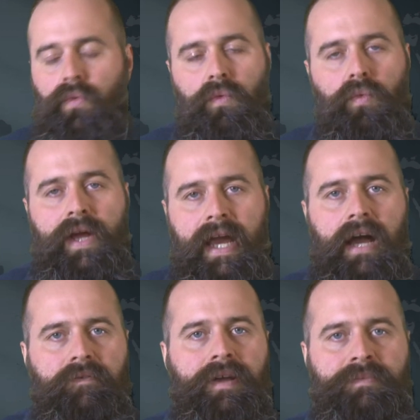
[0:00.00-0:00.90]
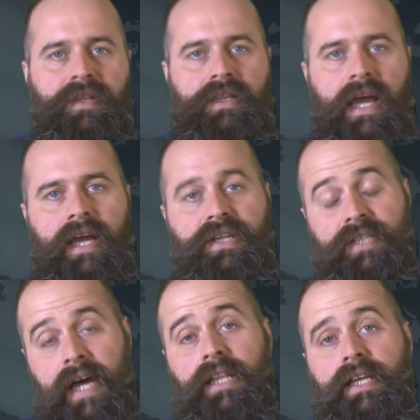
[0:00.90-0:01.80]
we have him to thank,
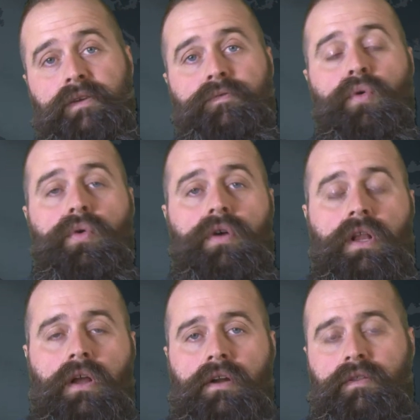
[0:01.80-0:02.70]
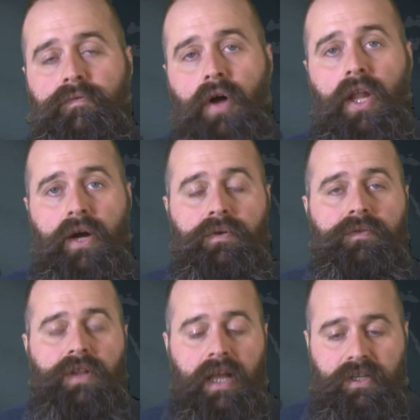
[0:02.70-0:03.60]
sadly, for a lot of the fallout
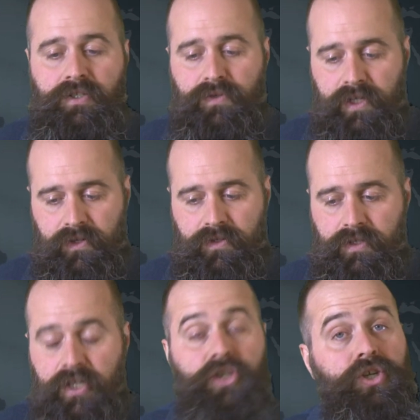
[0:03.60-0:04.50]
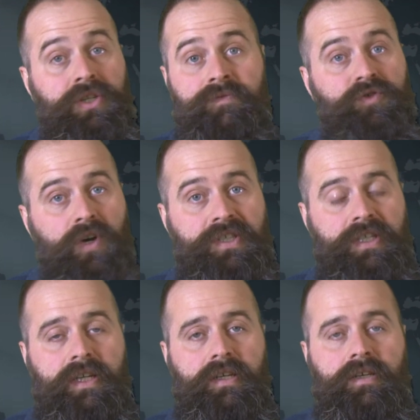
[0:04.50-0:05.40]
over the last 2 years. He shouldn't have
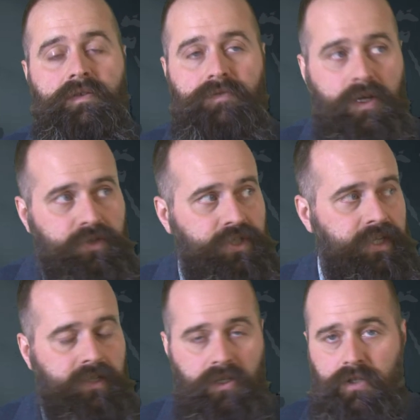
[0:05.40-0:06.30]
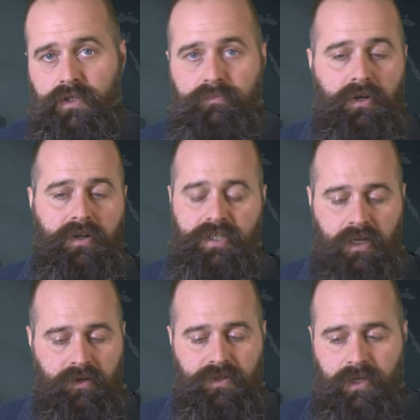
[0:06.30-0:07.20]
trusted Fauci and Dr. Birx and
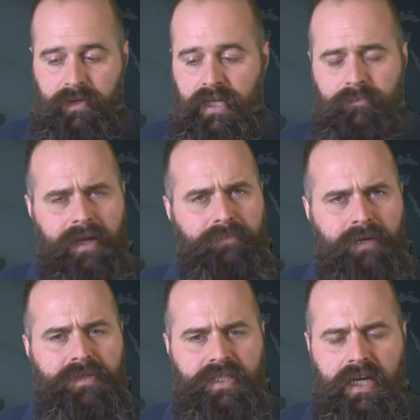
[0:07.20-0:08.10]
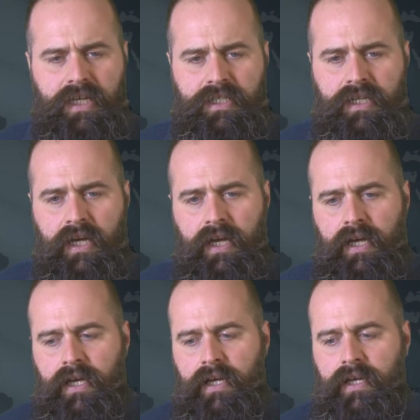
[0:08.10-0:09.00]
others. I mean, he made big mistakes.
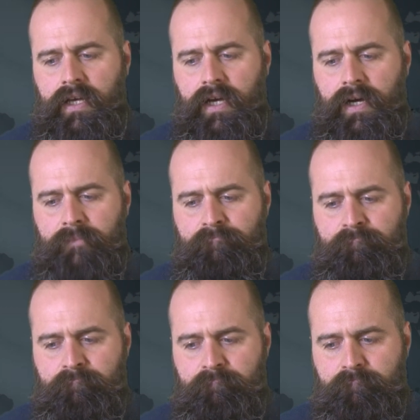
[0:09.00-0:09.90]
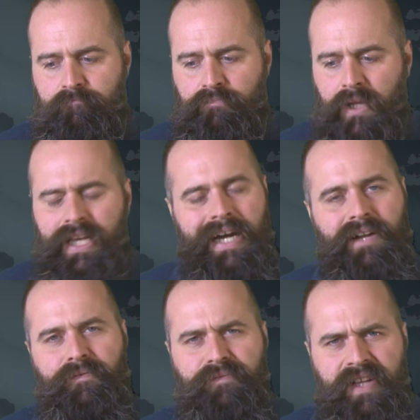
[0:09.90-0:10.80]
He kind of
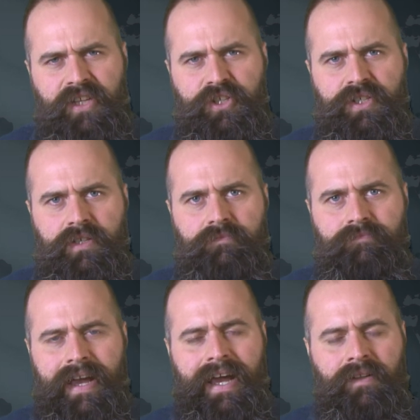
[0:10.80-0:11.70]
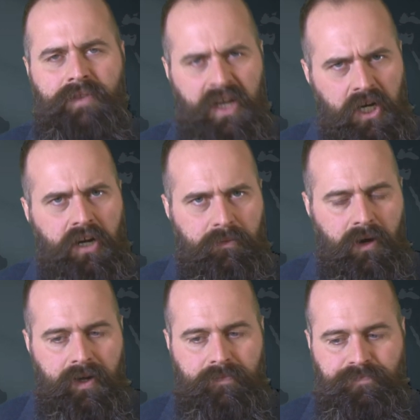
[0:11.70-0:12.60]
flinched, and they caught him on it.